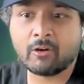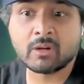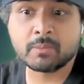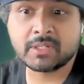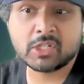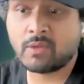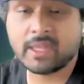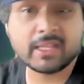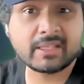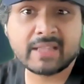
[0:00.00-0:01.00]
and are in a position
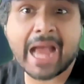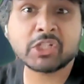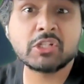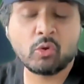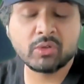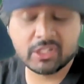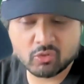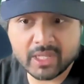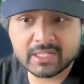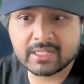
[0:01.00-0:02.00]
where they actually don't
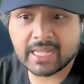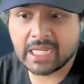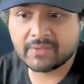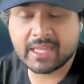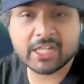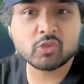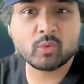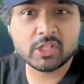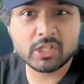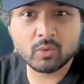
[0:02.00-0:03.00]
need to raise. It's kind of a
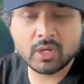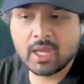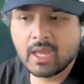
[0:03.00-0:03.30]
catch-22.